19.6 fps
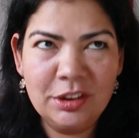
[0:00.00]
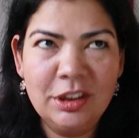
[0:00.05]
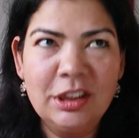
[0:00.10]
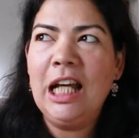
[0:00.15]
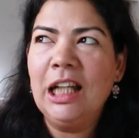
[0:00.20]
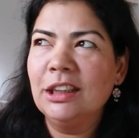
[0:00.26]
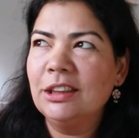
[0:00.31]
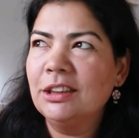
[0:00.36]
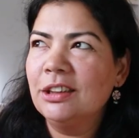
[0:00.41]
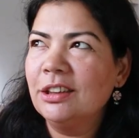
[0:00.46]

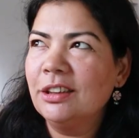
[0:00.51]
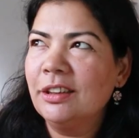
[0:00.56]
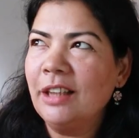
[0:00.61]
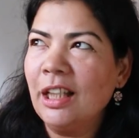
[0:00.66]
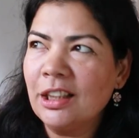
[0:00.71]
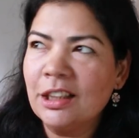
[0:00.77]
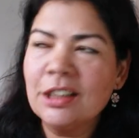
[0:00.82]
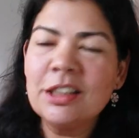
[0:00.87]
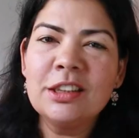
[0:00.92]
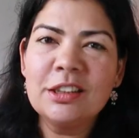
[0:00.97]
And
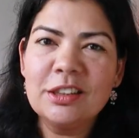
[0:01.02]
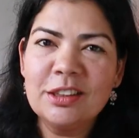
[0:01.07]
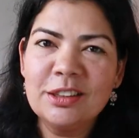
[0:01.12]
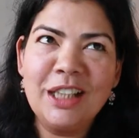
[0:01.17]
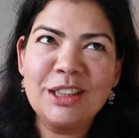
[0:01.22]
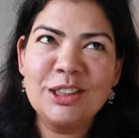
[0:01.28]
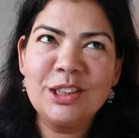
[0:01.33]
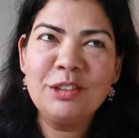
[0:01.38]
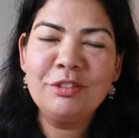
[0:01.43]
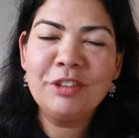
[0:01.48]
that is
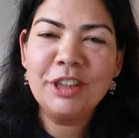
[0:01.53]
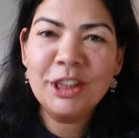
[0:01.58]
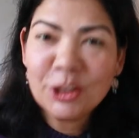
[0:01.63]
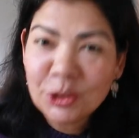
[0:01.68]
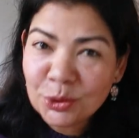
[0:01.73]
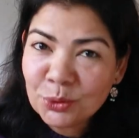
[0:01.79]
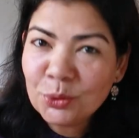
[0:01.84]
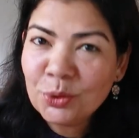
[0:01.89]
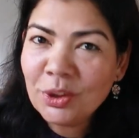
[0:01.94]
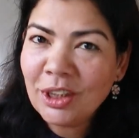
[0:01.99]
actually very
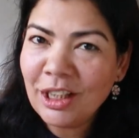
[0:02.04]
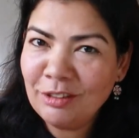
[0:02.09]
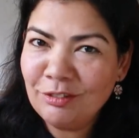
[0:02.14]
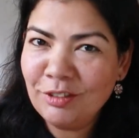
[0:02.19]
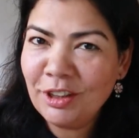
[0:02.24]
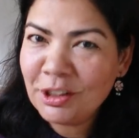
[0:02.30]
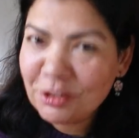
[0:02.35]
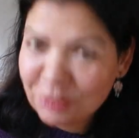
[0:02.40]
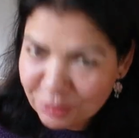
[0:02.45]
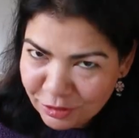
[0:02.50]
cool and
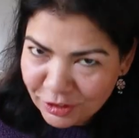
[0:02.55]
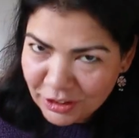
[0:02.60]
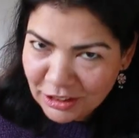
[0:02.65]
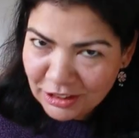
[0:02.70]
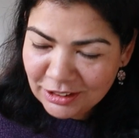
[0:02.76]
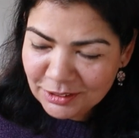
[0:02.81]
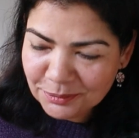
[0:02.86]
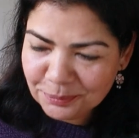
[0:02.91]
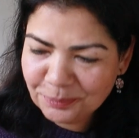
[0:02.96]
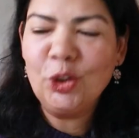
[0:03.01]
very
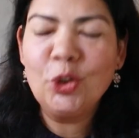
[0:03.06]
freeing.